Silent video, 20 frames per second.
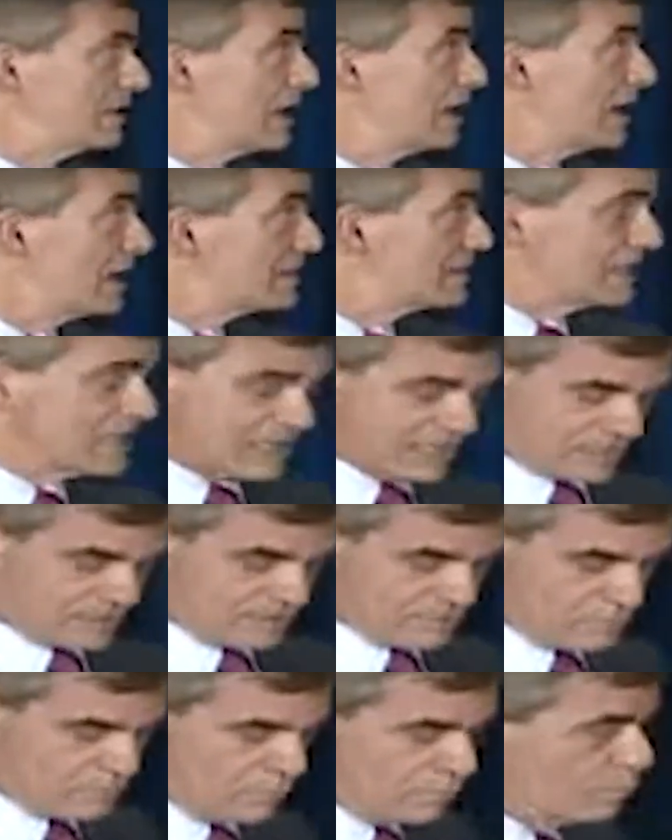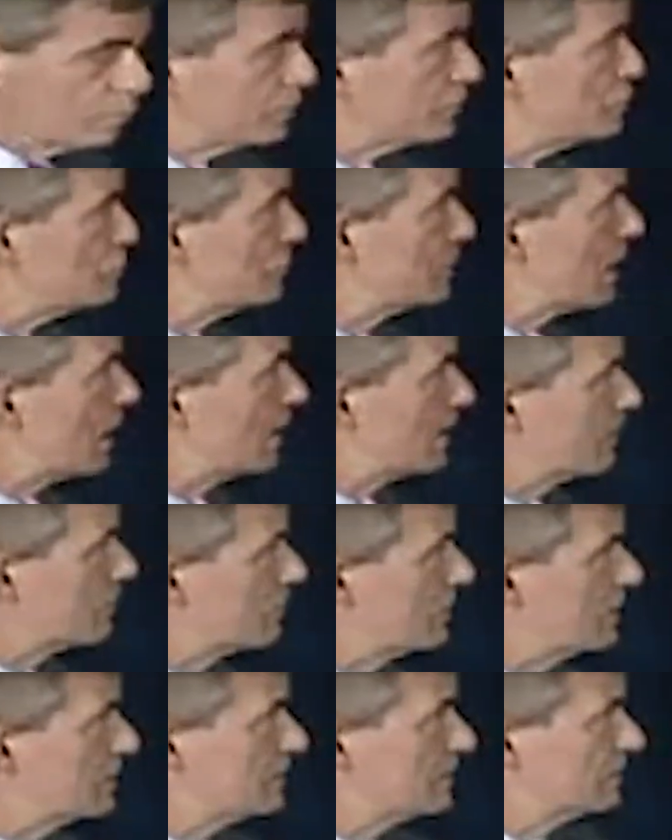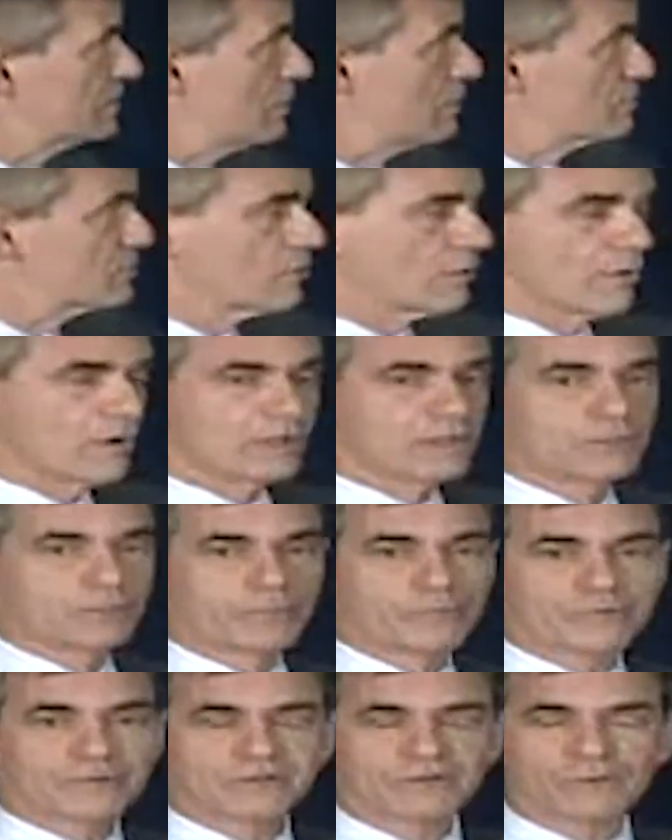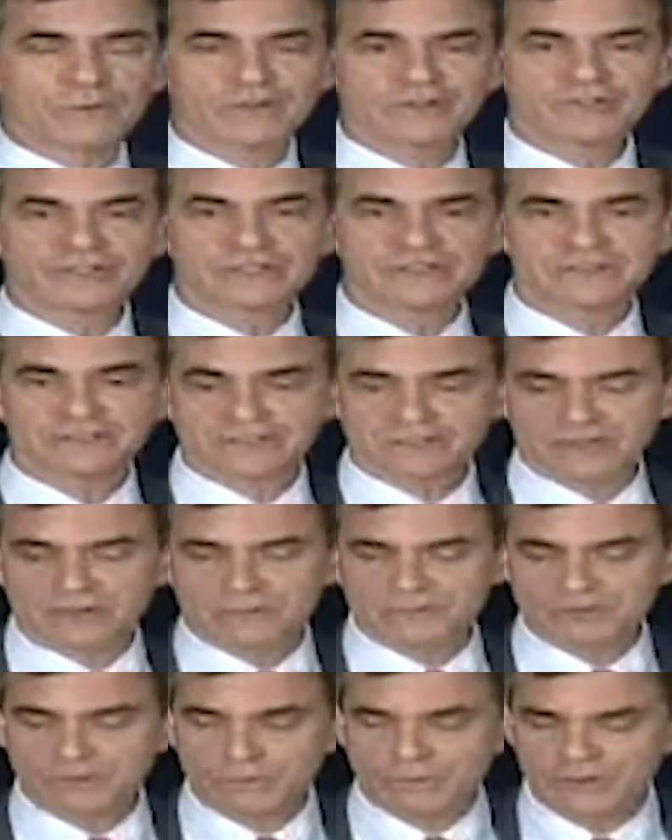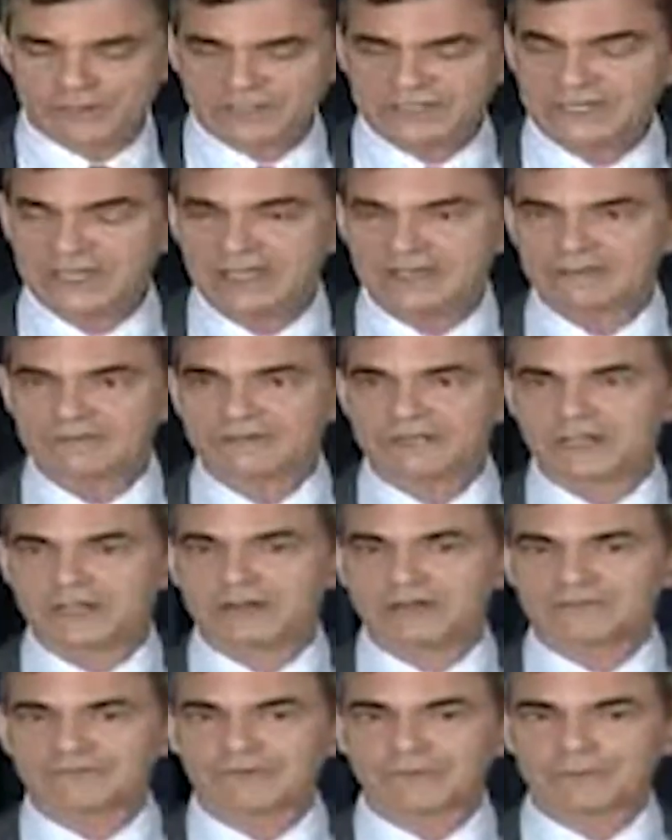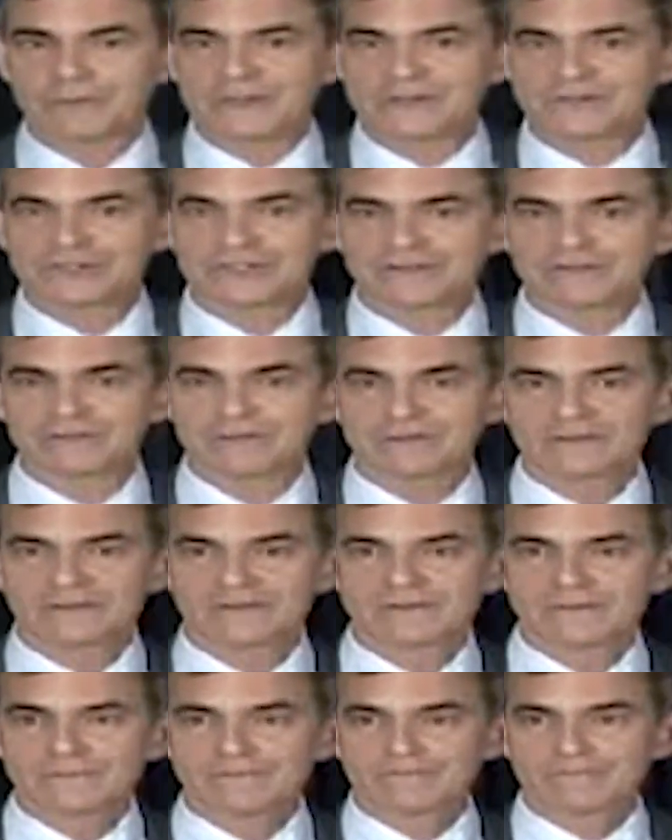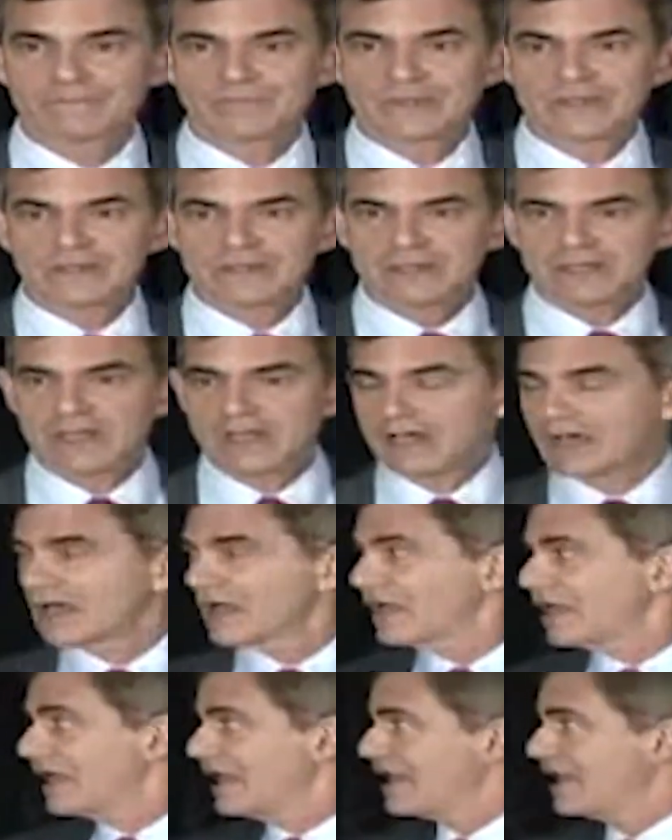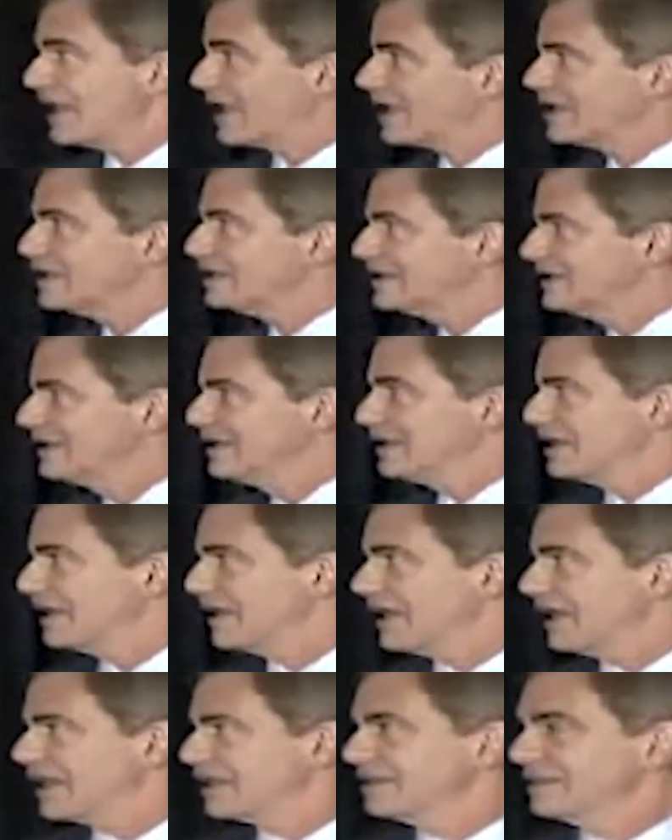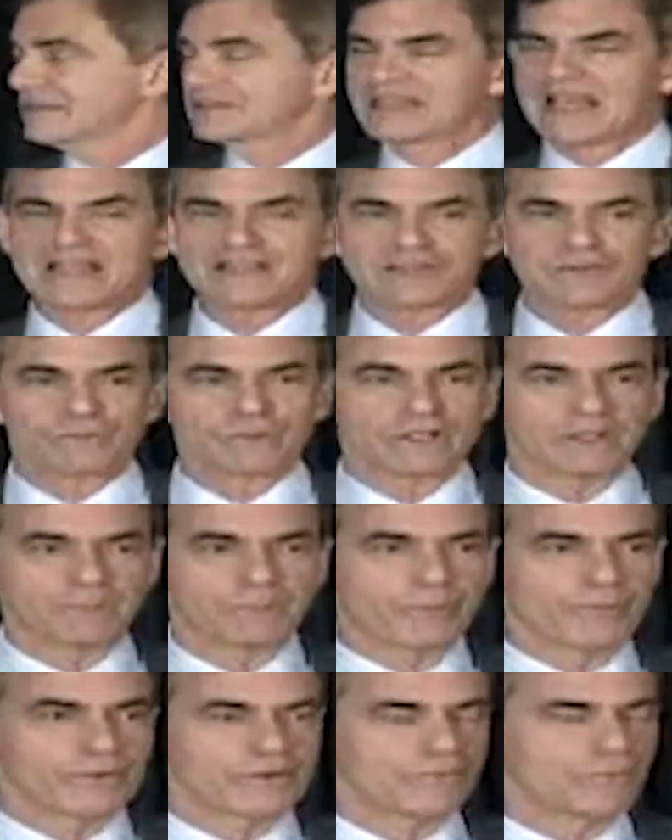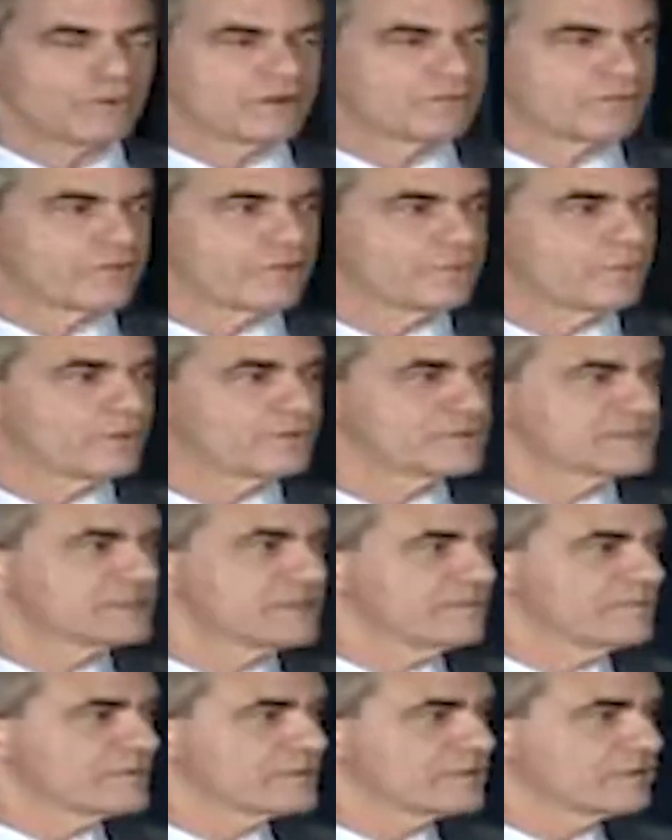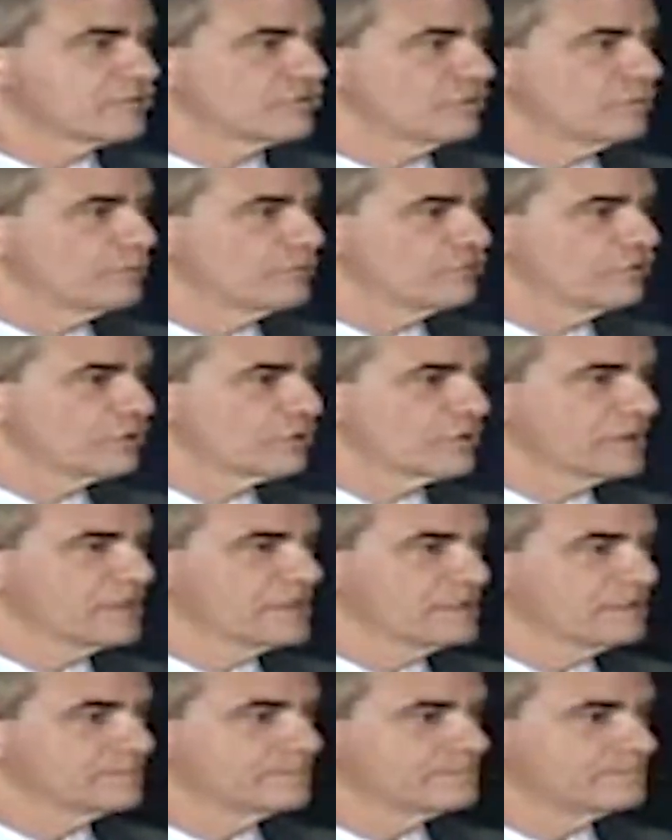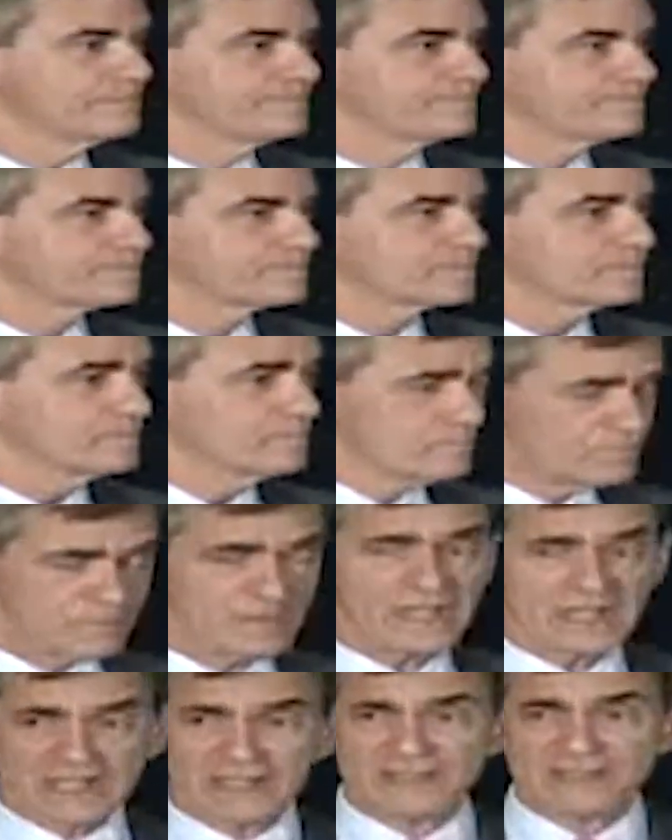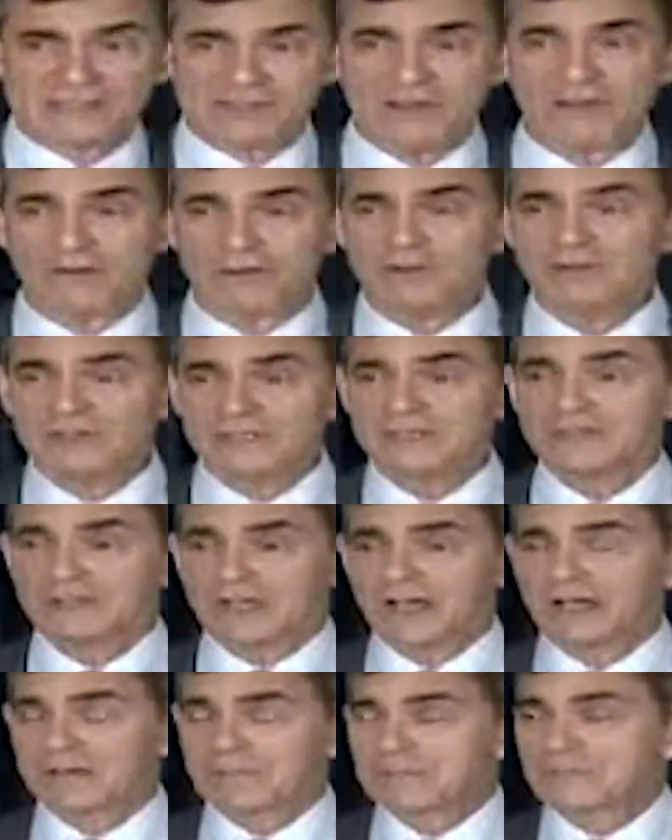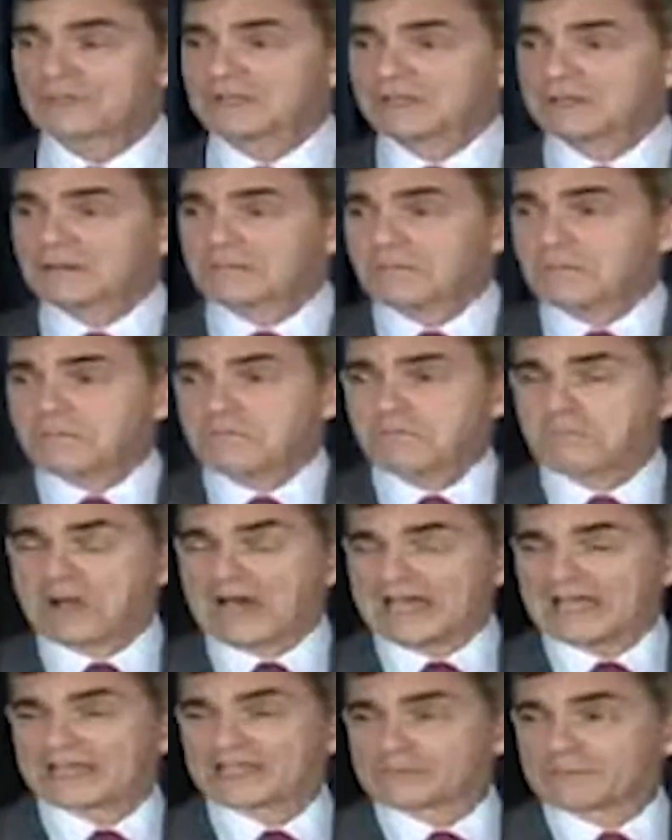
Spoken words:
and I think, would you not agree that those are all important questions in terms of working together and caring for patients? And that's a real important one for an emergency physician. Would you agree? And so my